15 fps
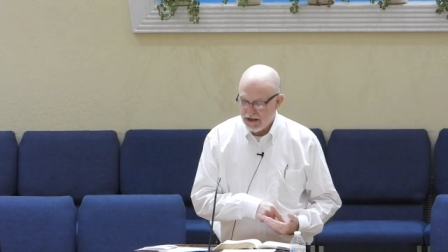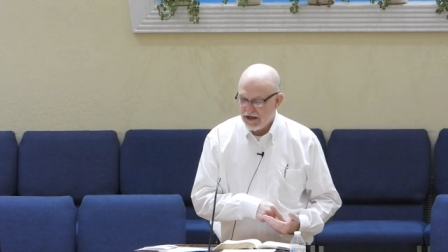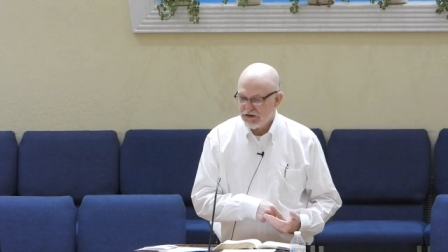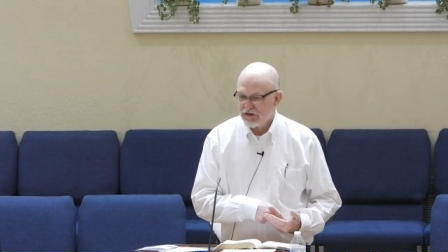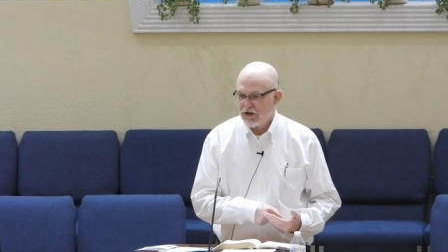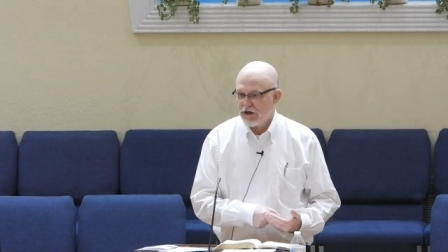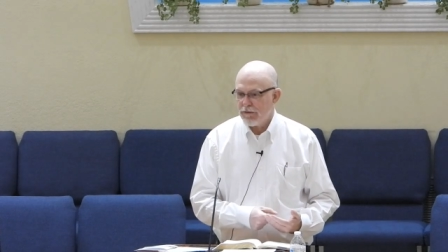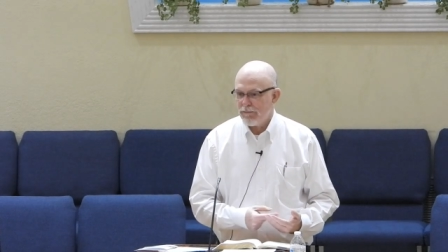
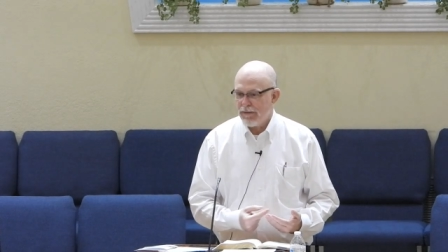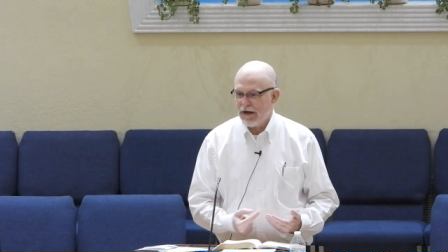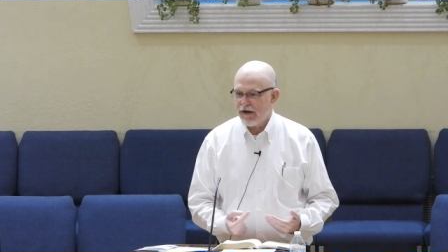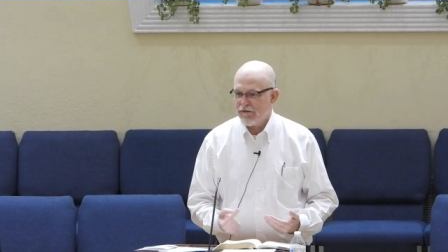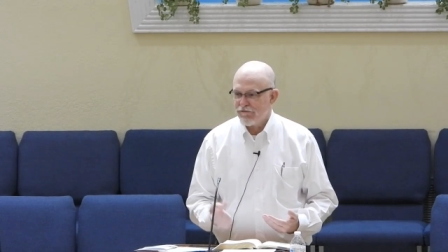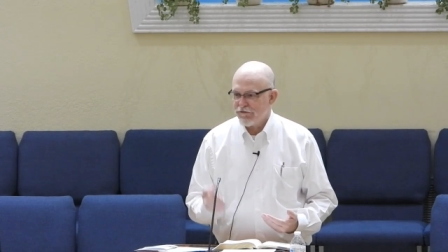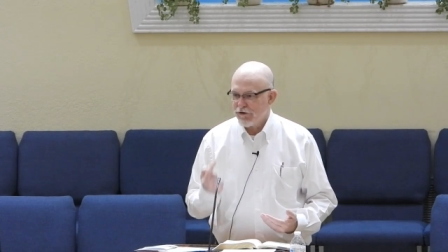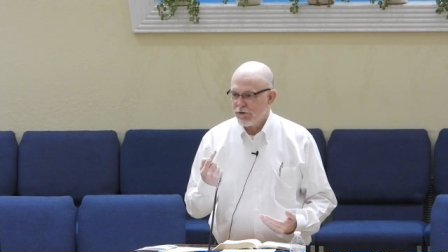it's going to
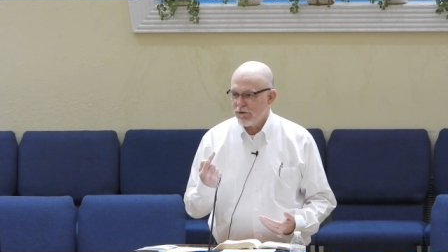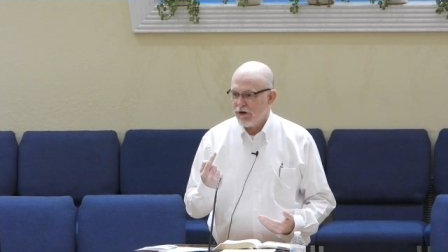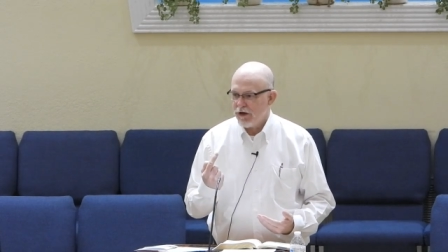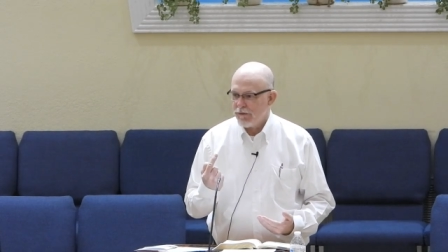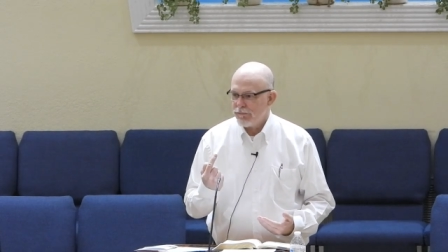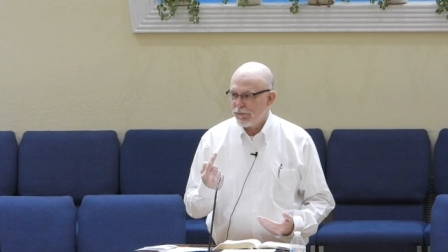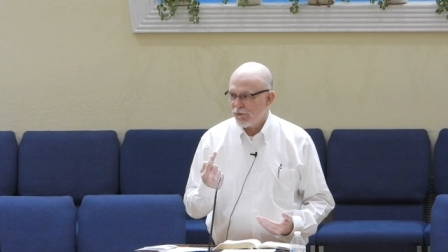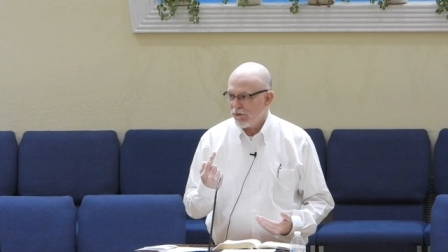bear fruit
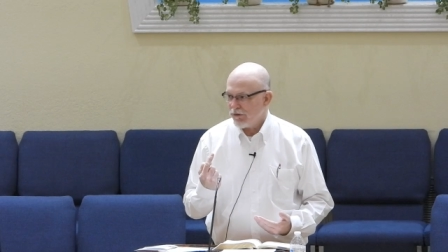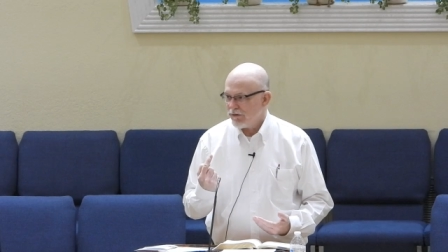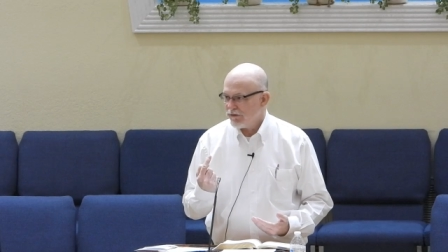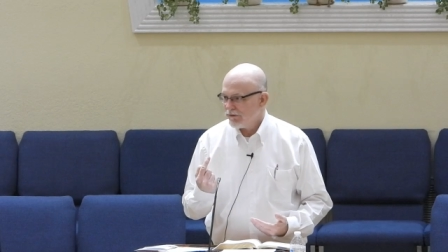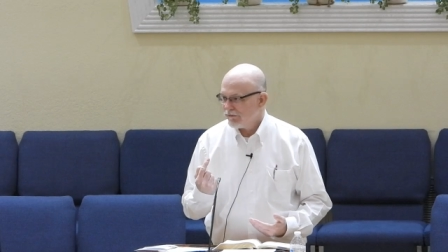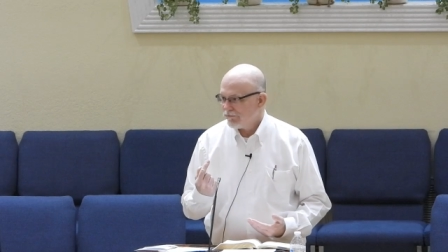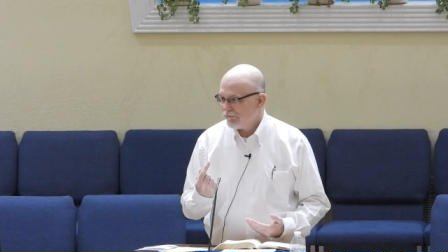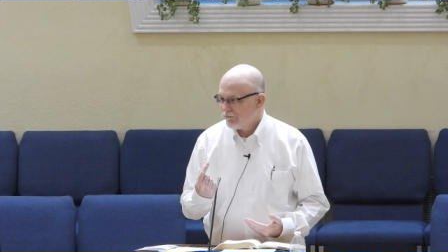upward.
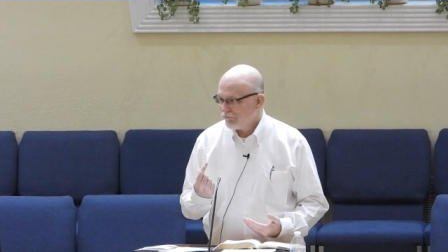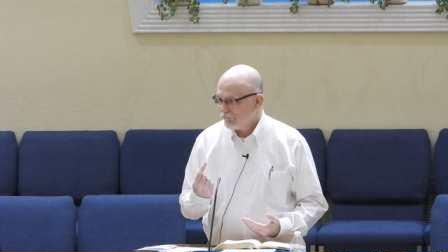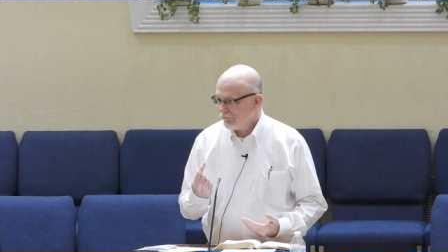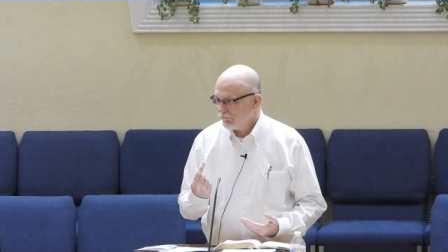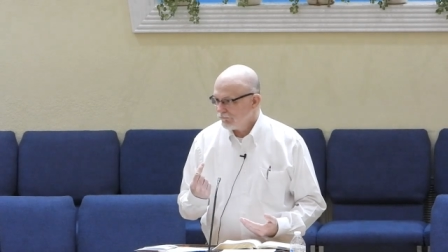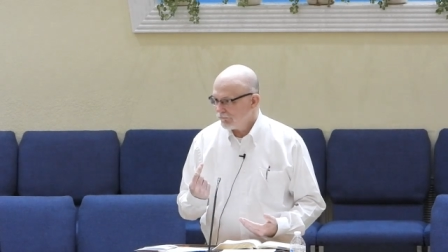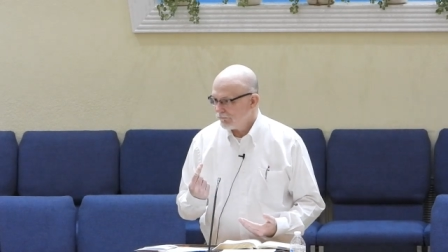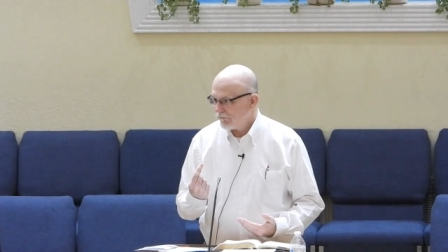
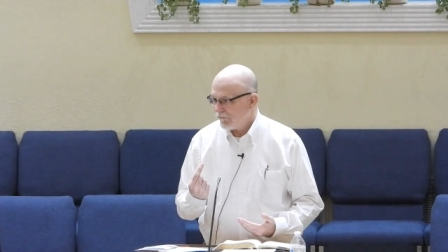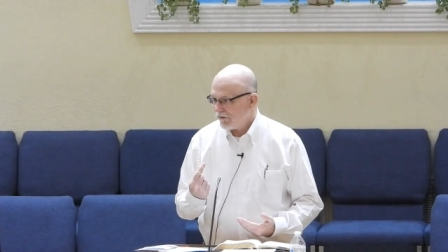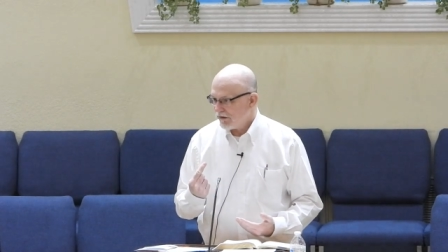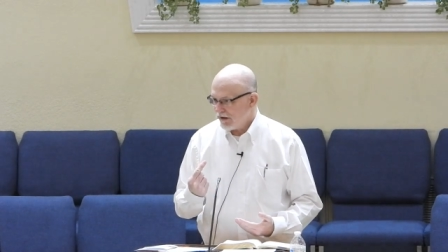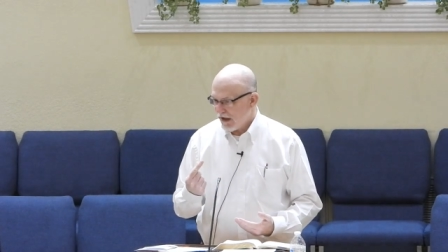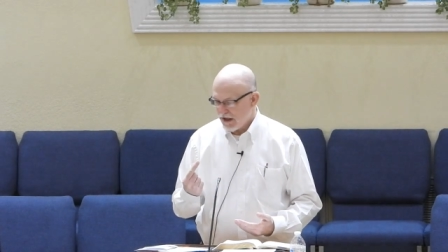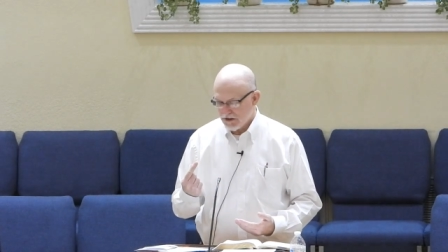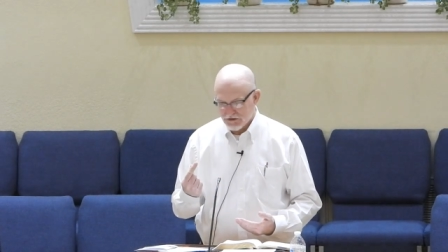
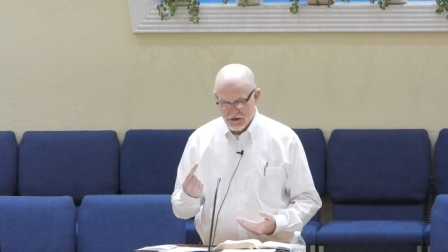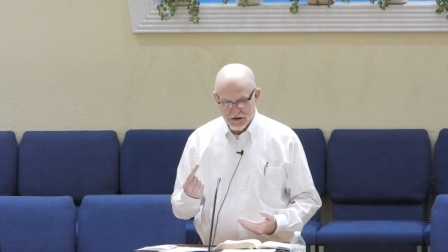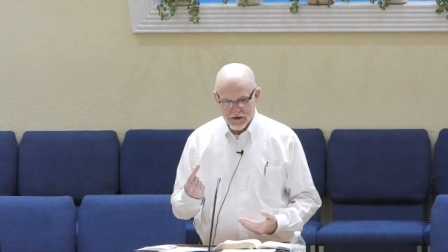God's